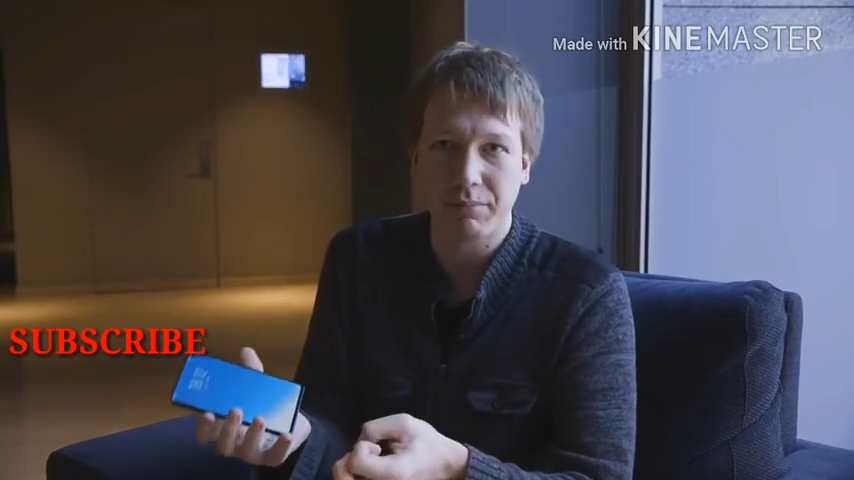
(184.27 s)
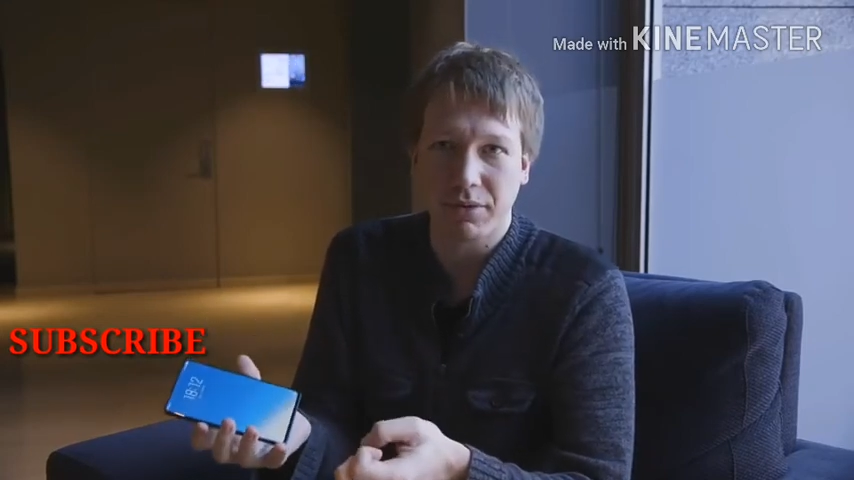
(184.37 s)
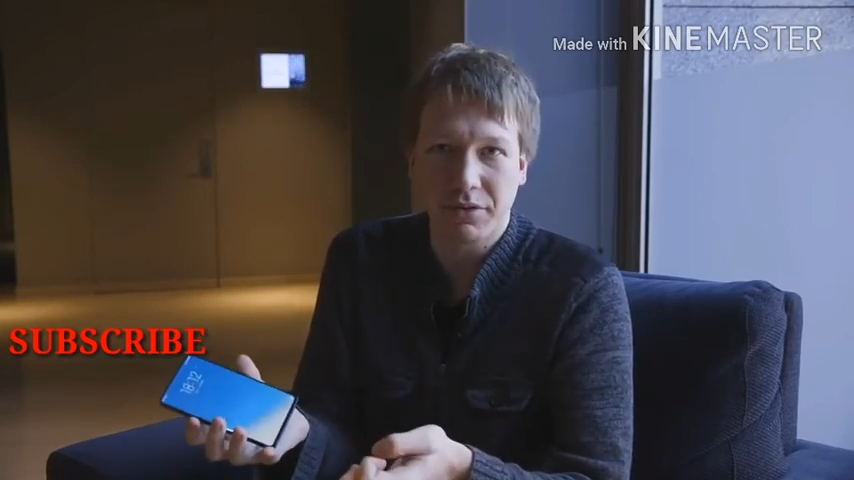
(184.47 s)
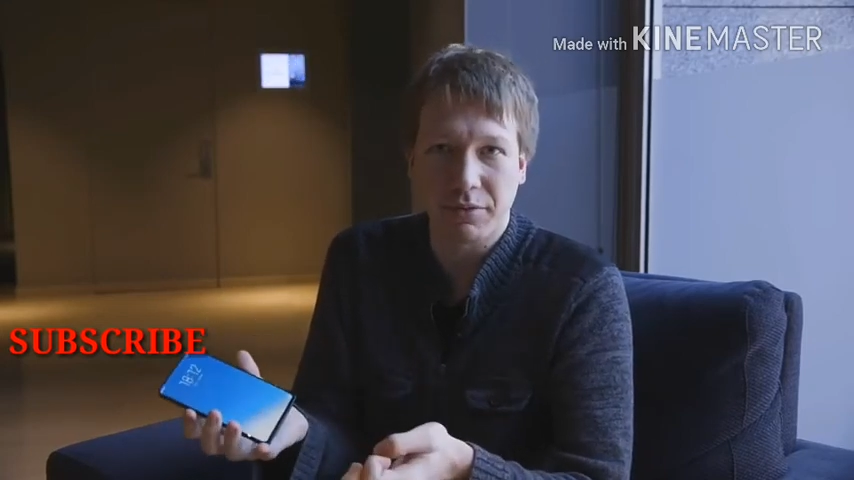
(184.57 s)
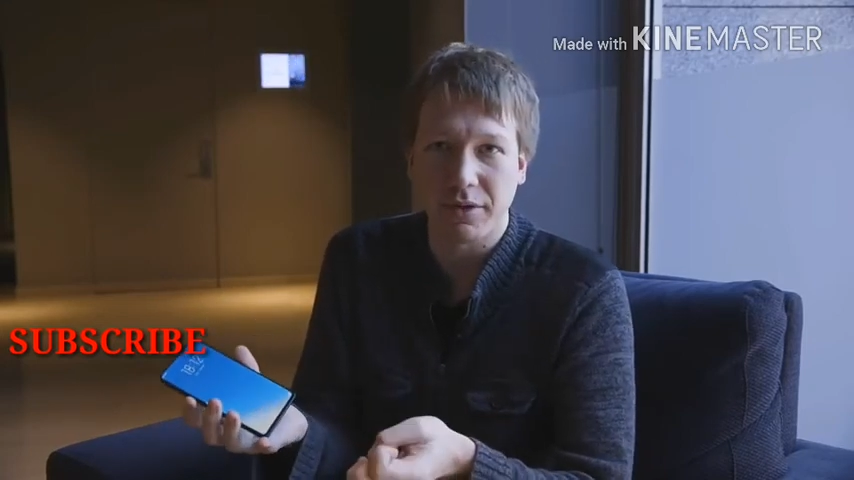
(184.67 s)

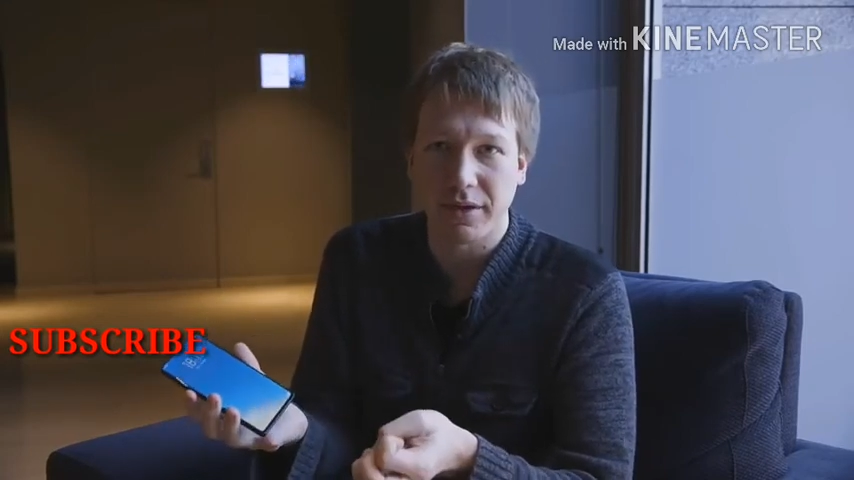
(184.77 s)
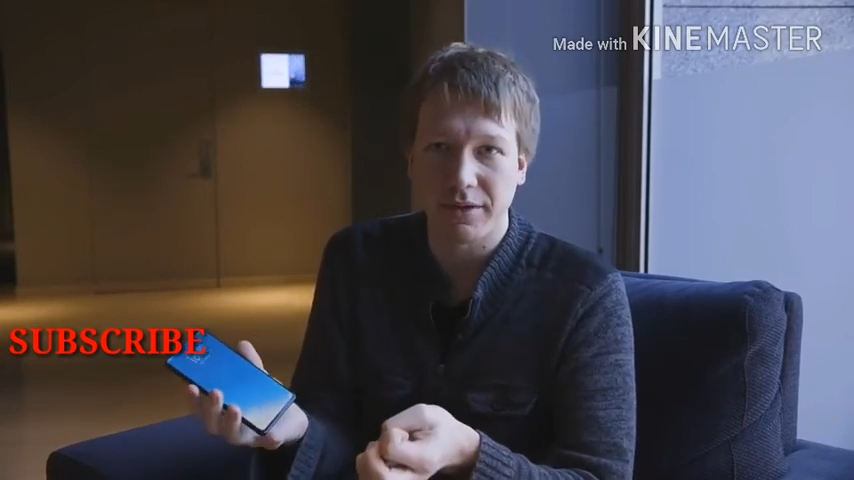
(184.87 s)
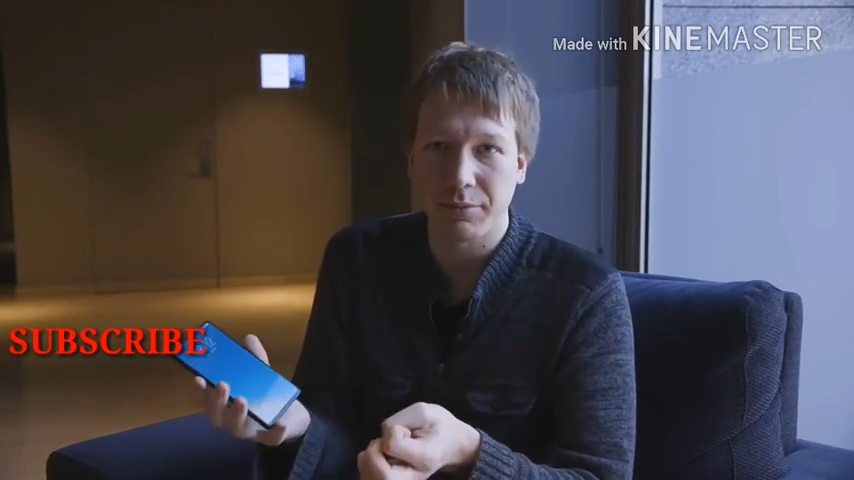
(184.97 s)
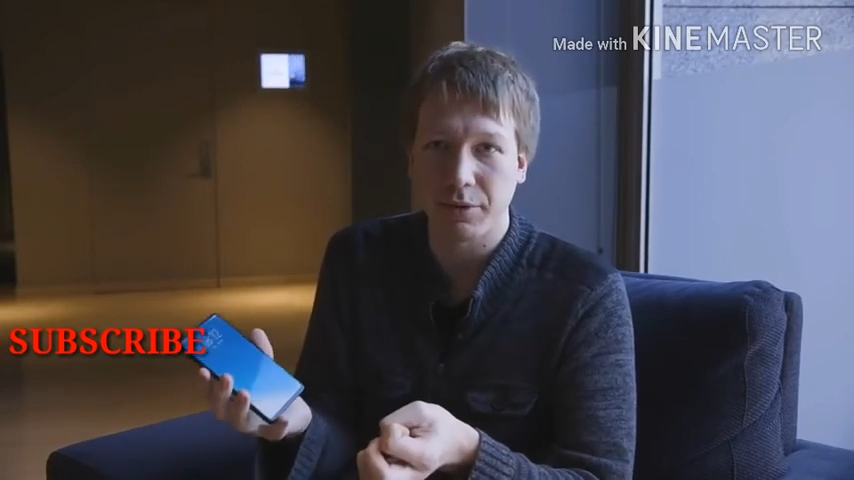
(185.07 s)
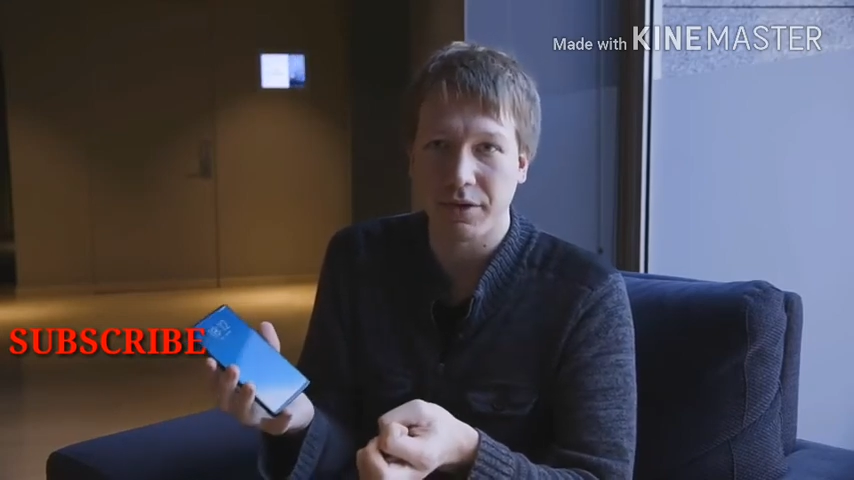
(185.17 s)
plausible at
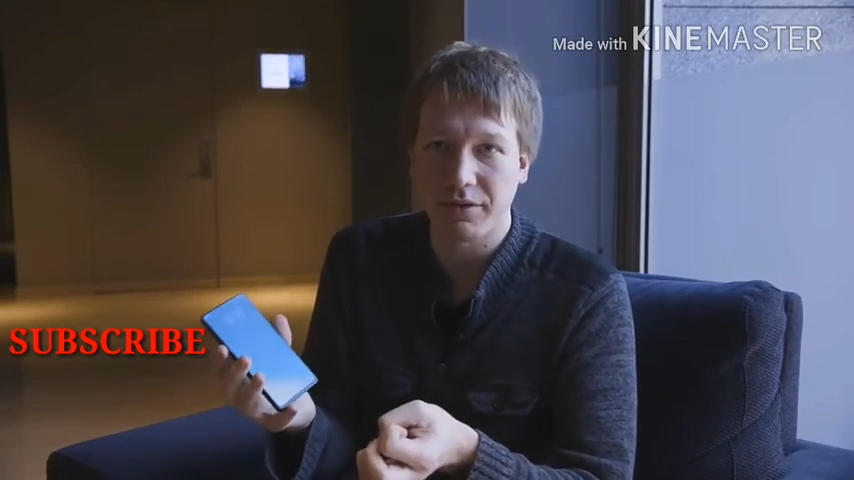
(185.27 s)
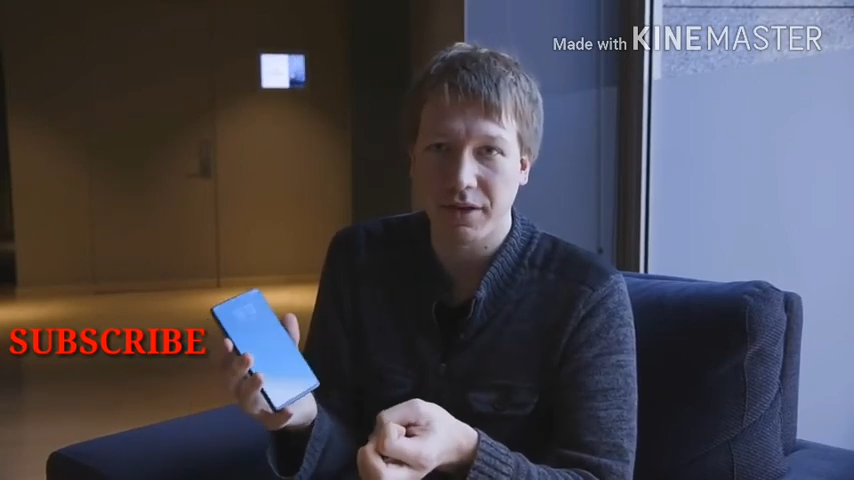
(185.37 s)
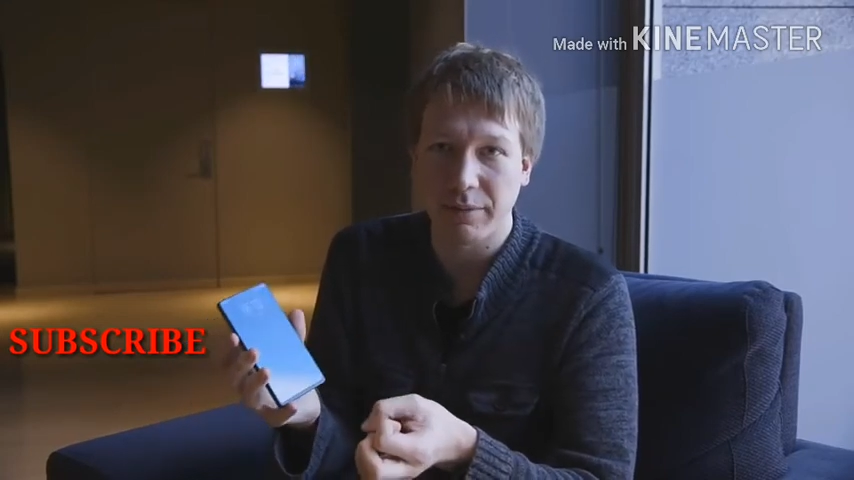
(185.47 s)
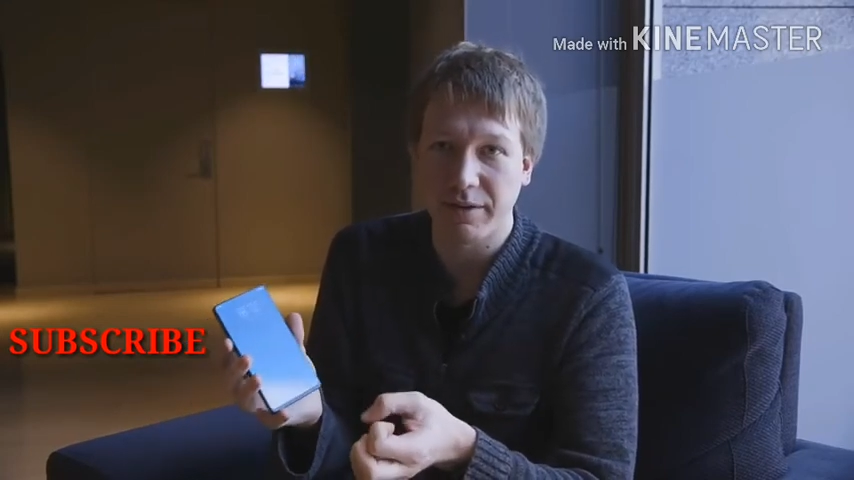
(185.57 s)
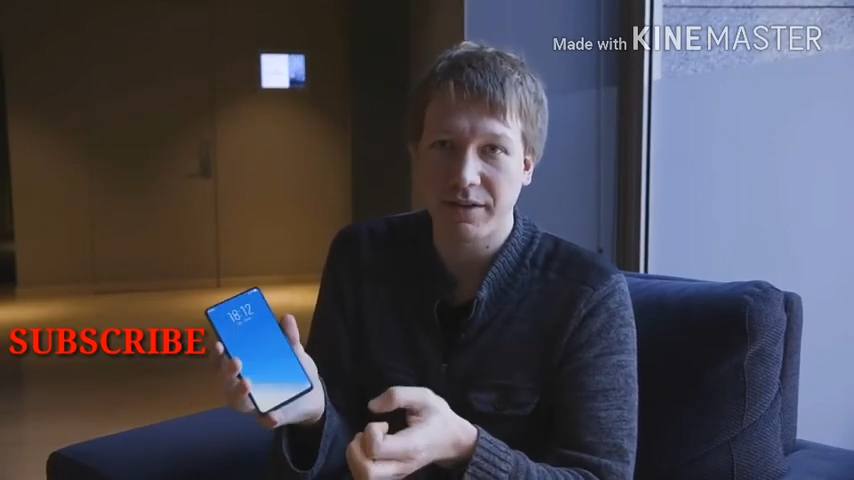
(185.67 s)
this point in time.